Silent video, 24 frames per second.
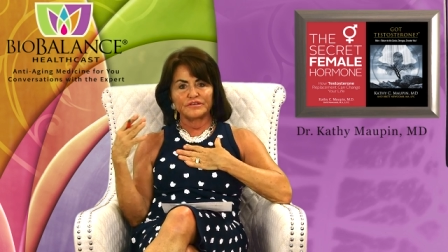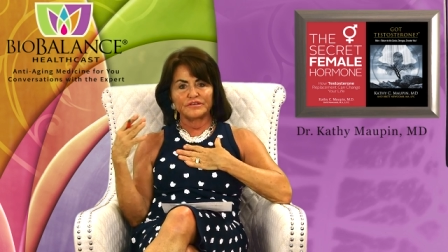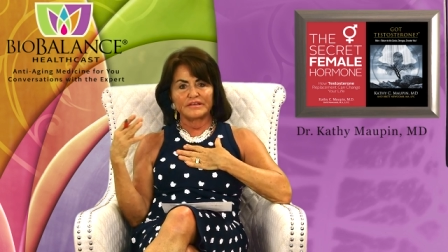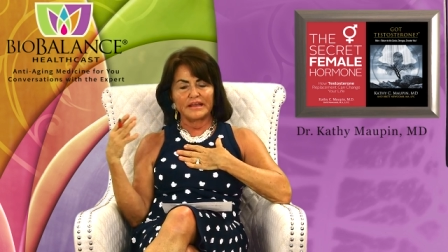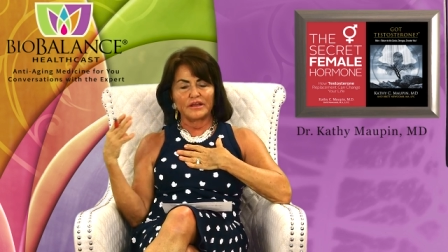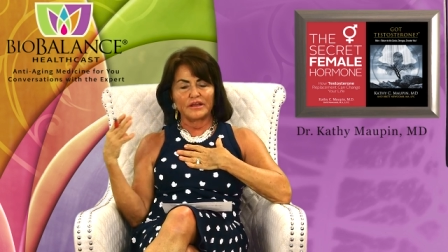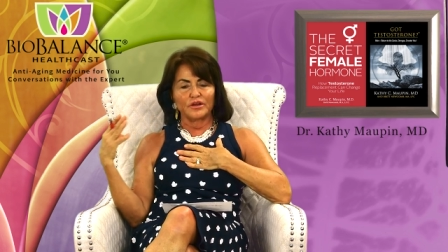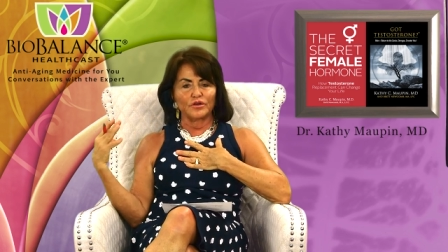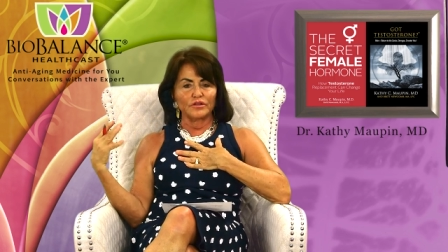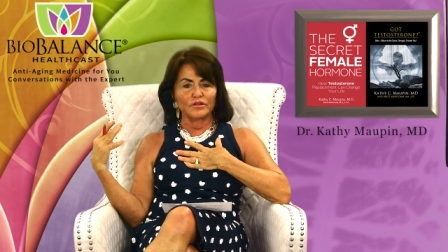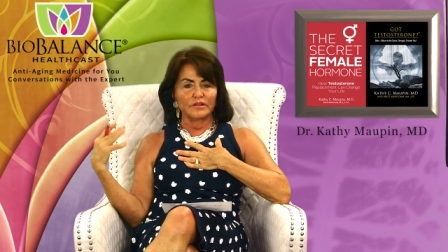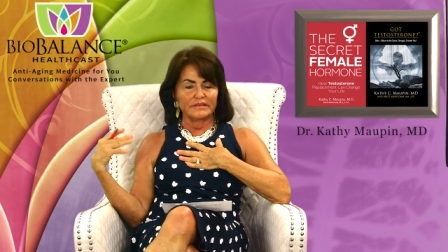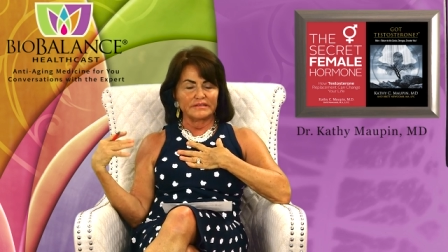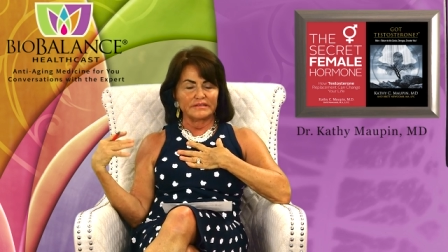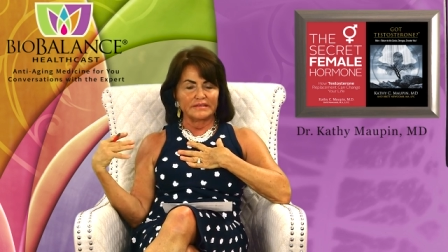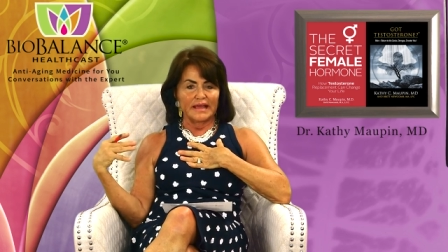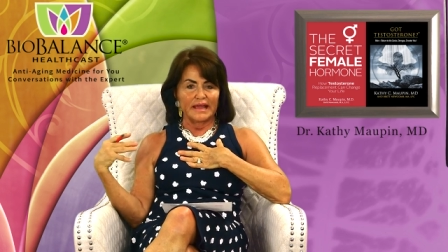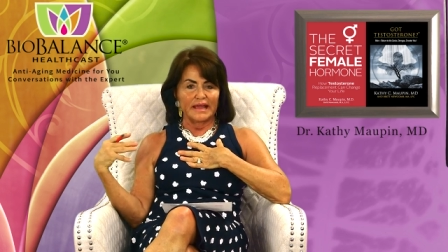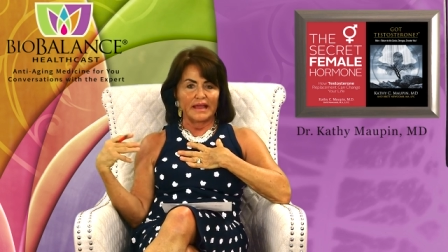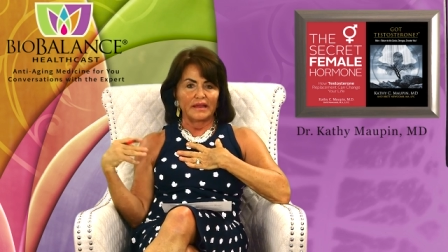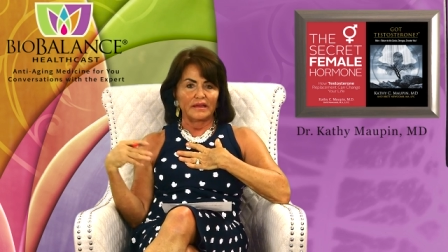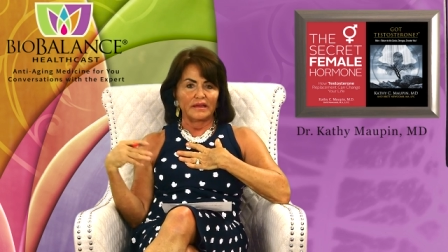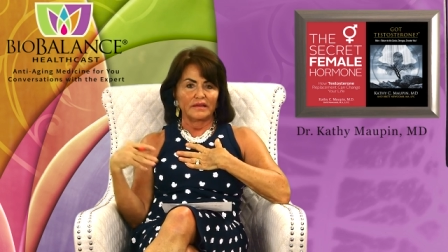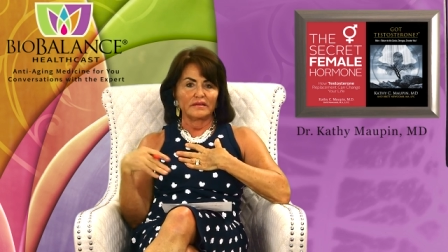
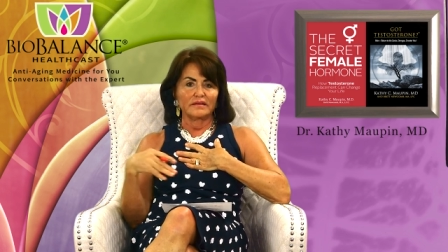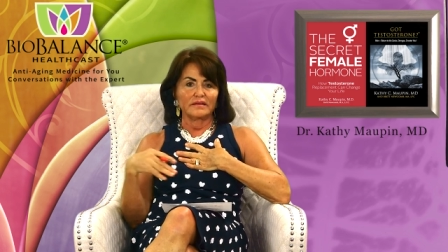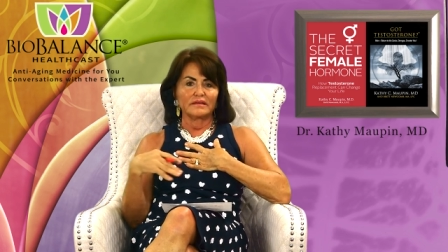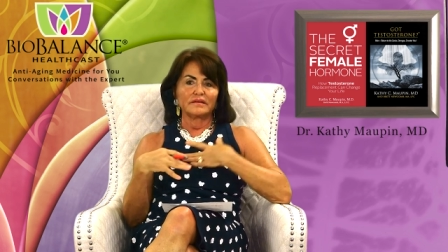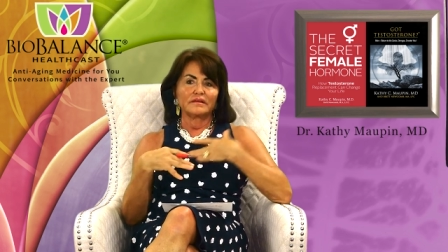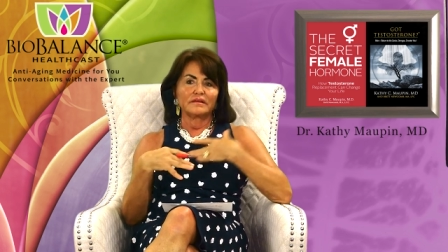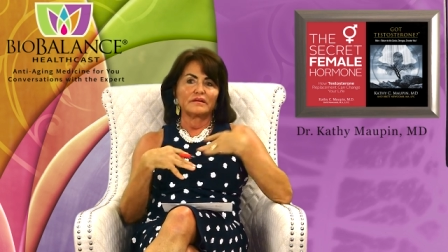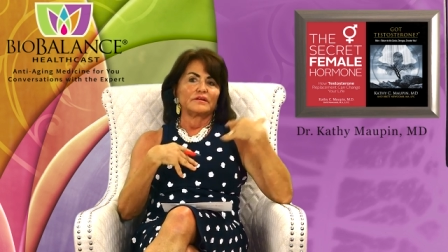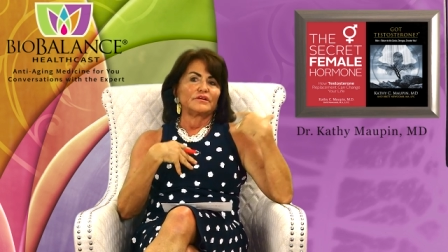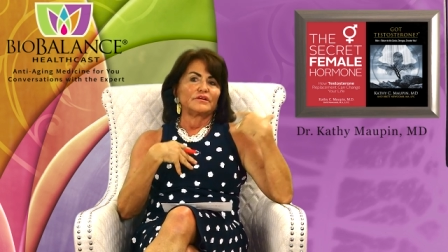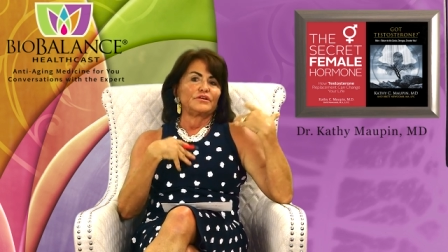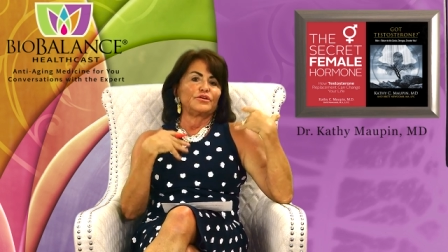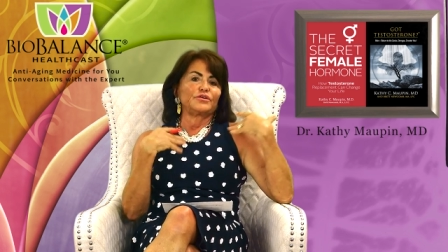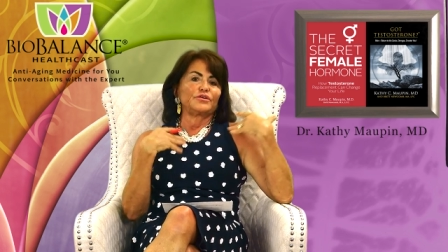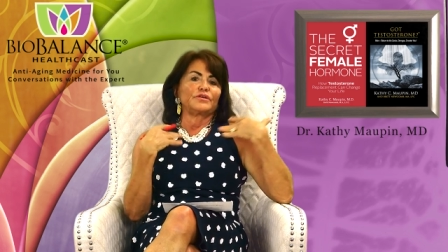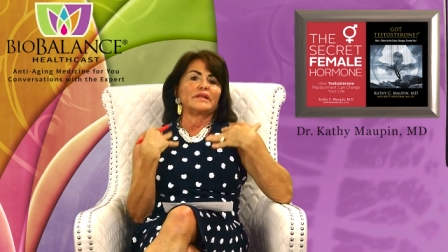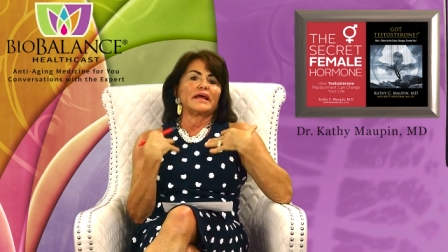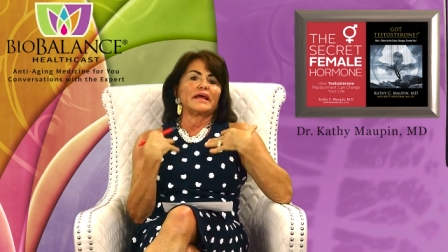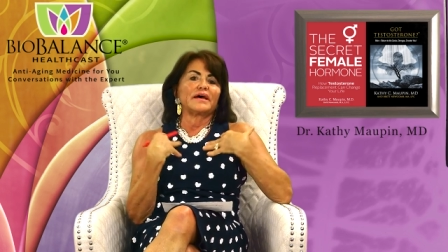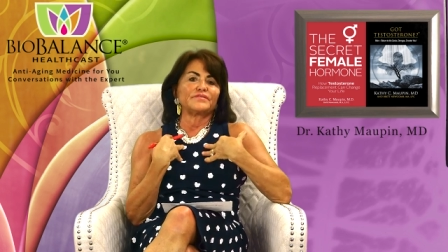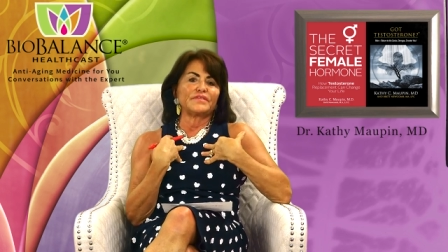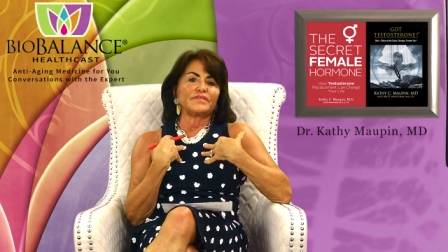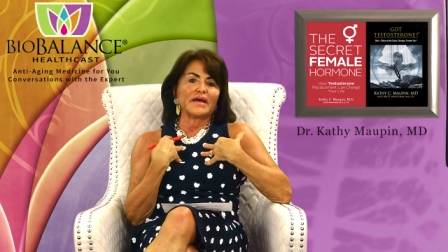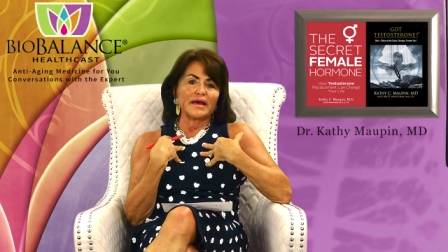décolleté, you can
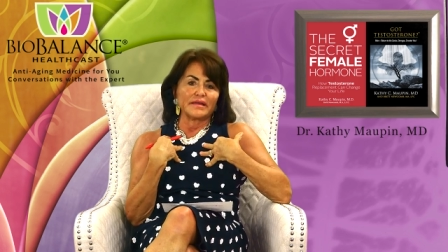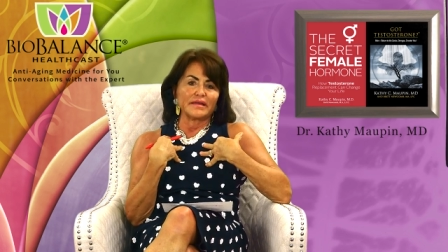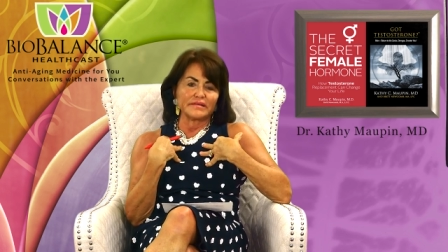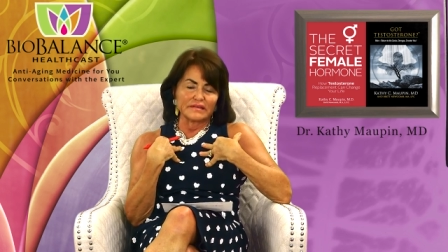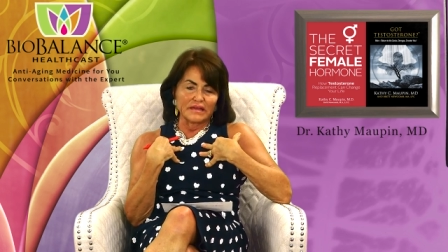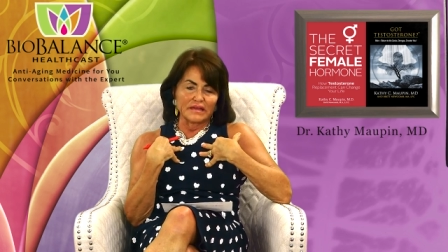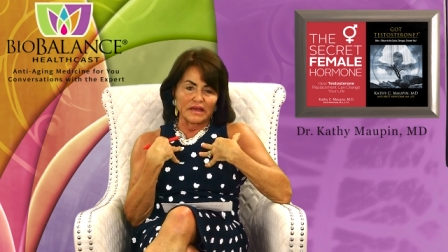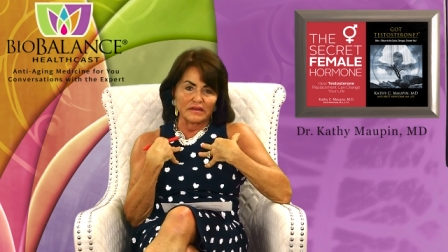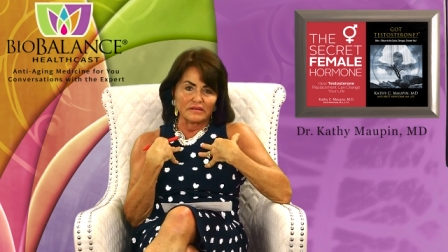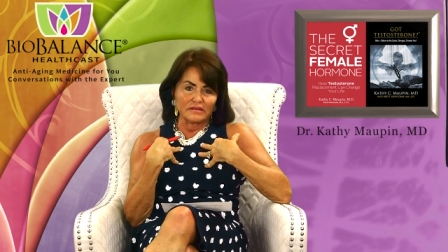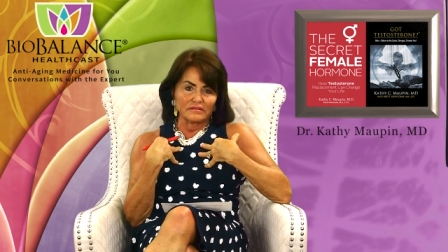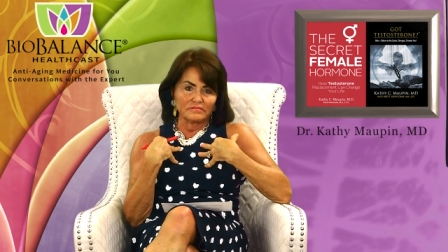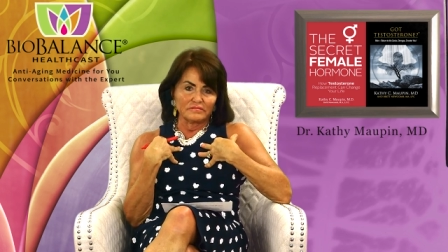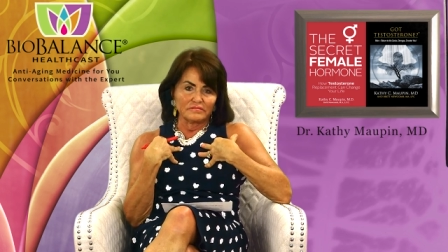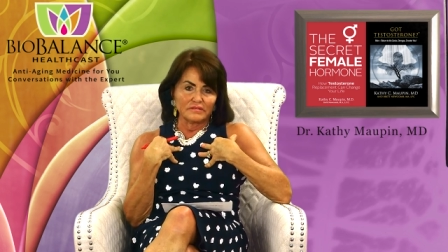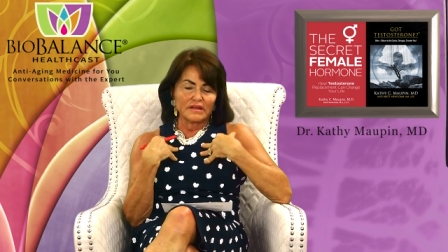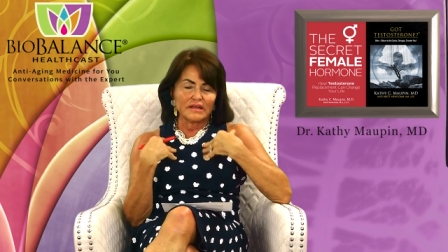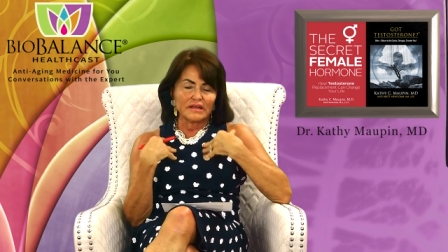have that done.